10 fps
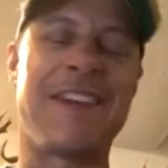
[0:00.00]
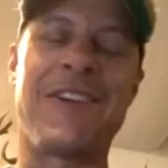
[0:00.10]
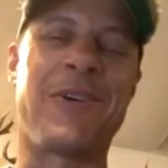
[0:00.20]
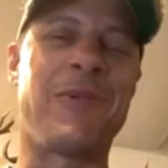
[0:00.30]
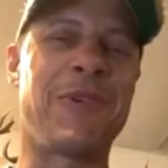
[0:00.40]
They
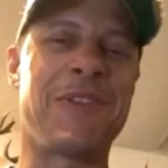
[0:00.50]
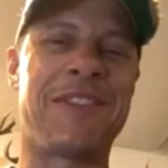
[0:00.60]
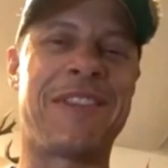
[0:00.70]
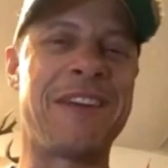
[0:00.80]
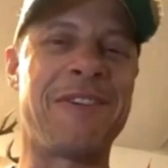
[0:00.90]
don't
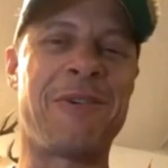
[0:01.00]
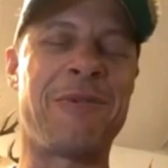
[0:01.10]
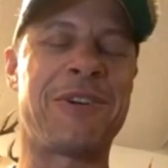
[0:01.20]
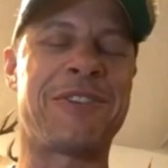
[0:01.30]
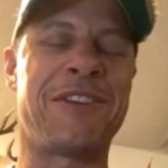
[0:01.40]

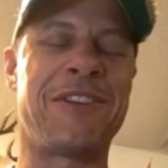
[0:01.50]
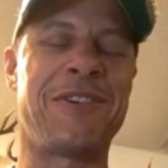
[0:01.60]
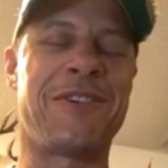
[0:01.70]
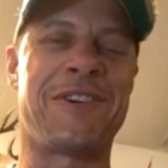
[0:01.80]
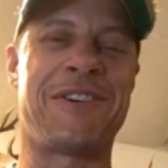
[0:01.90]
know what to
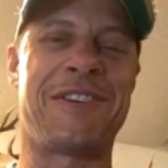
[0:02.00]
do.